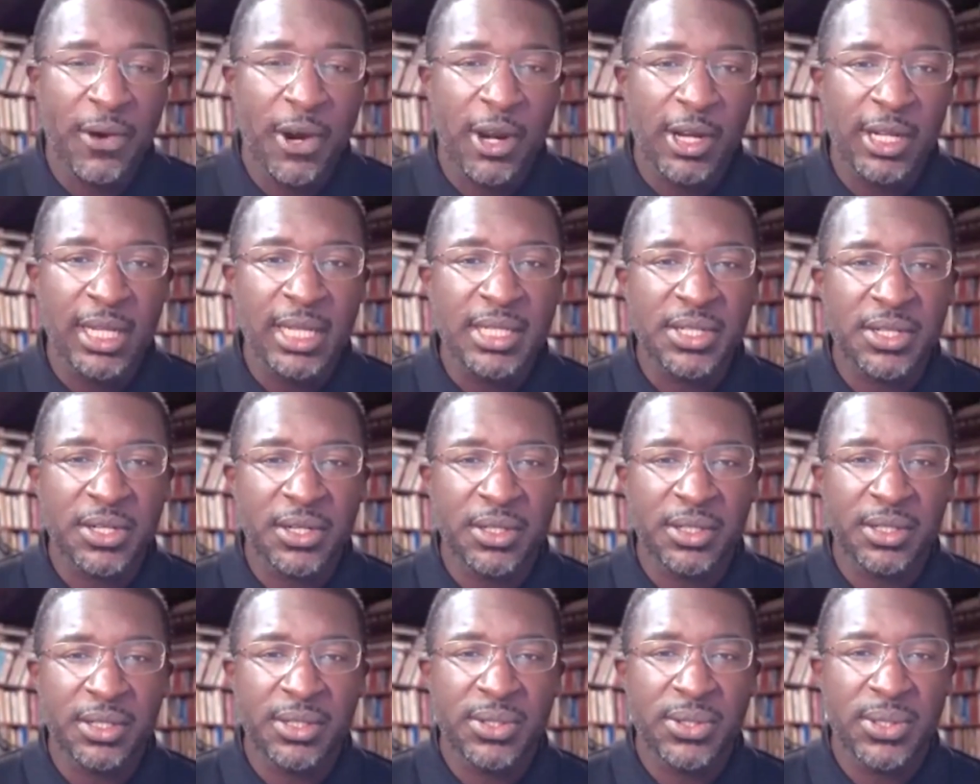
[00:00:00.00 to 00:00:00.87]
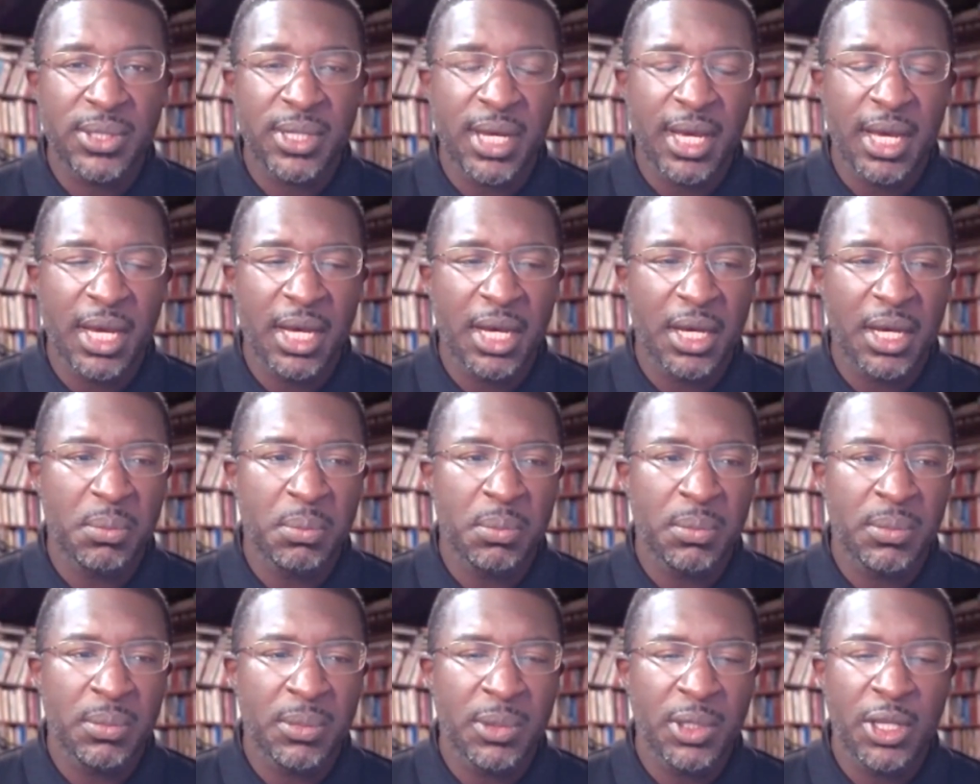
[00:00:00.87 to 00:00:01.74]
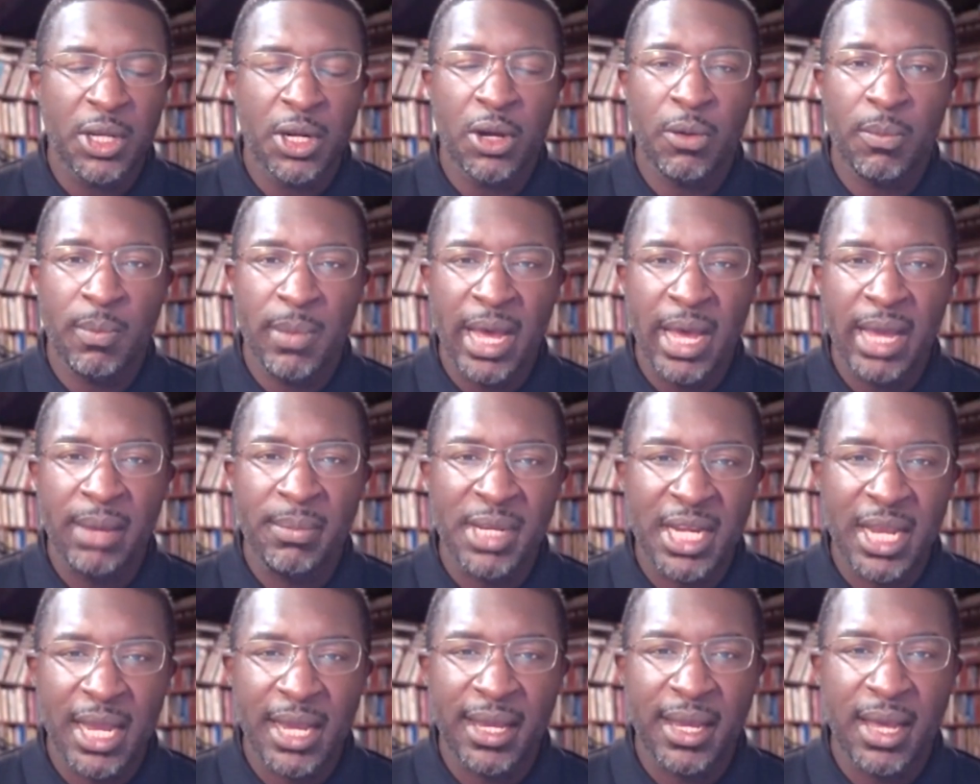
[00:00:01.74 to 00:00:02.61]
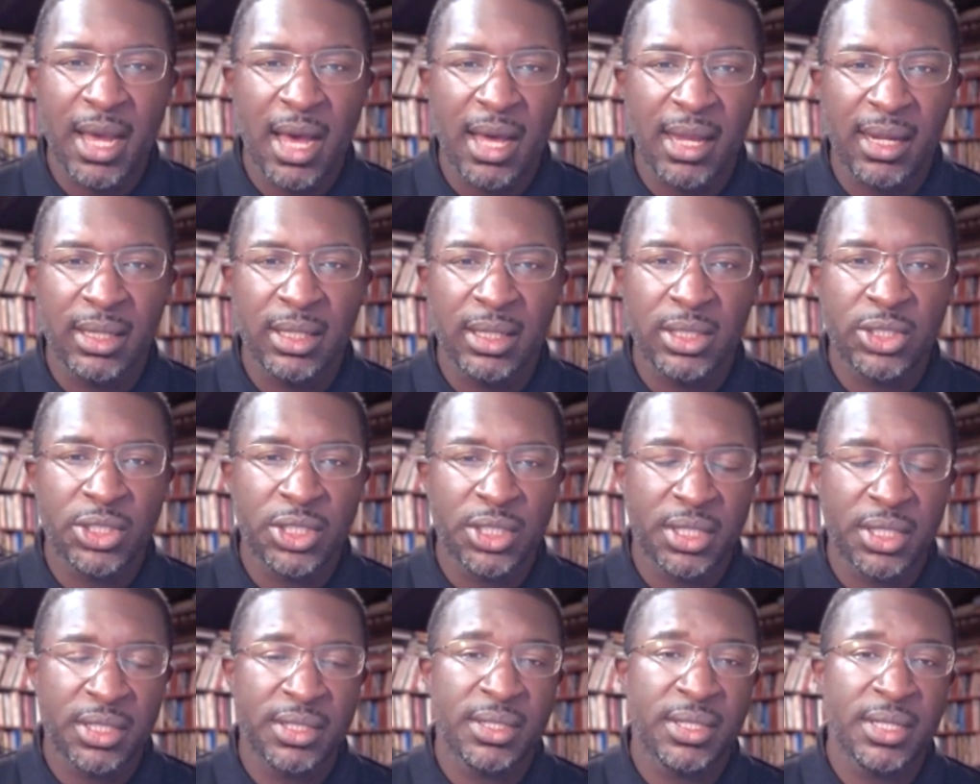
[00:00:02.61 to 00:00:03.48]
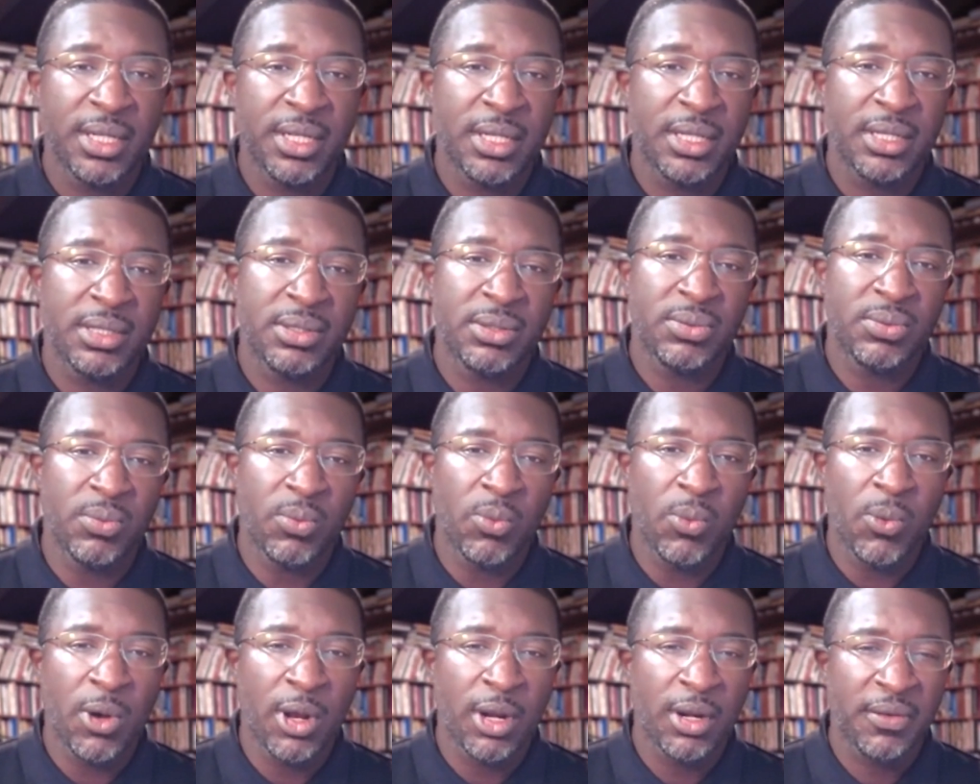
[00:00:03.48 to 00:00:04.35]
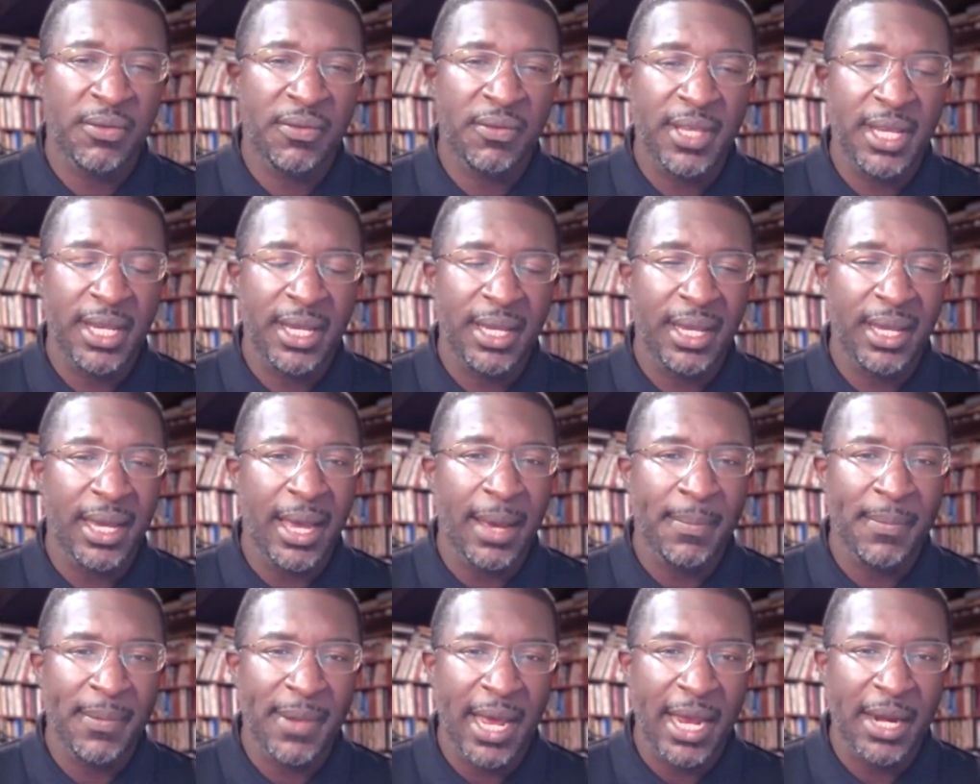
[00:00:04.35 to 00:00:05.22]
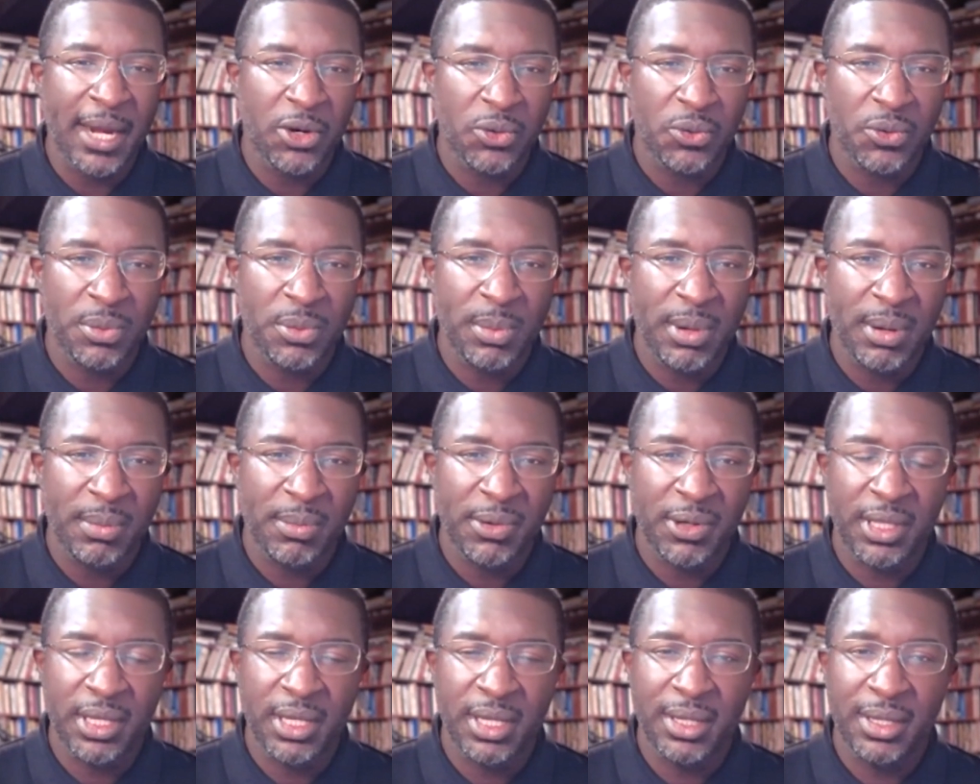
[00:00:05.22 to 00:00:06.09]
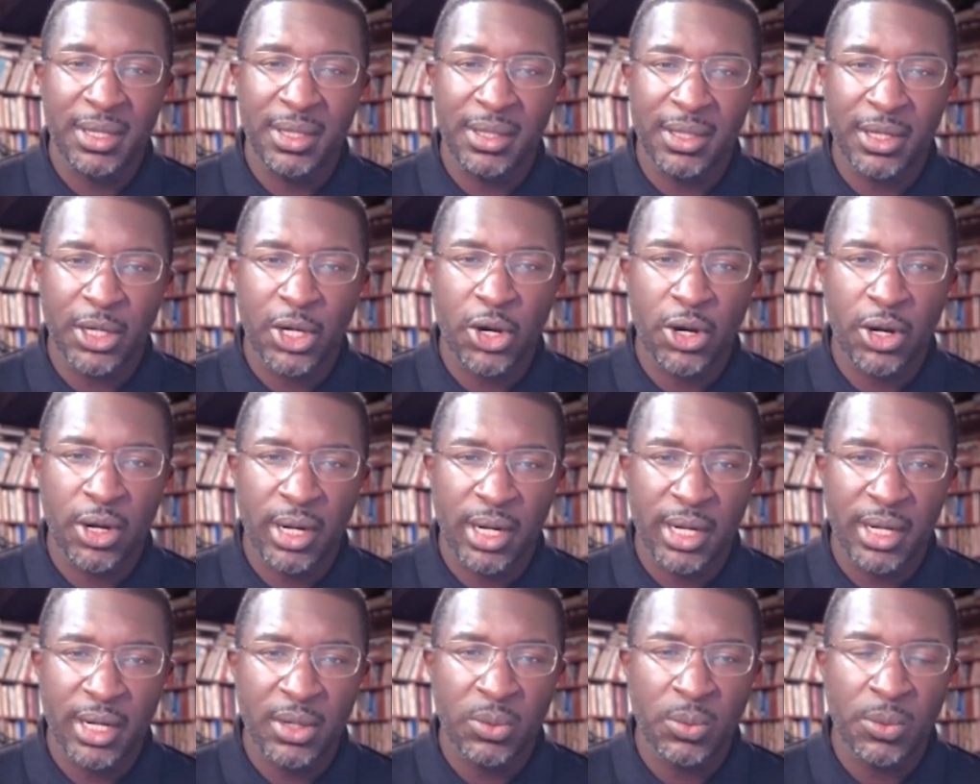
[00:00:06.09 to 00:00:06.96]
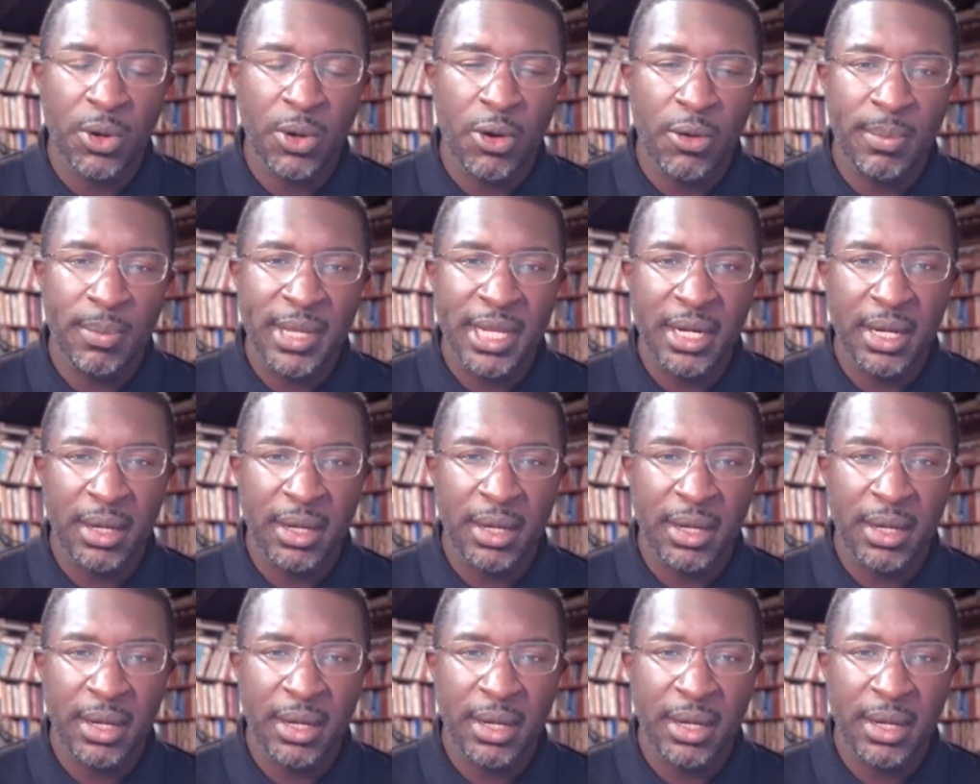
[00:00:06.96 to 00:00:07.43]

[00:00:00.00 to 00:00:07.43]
our listeners, Miami-Dade College is one of the, I don't remember the current enrollment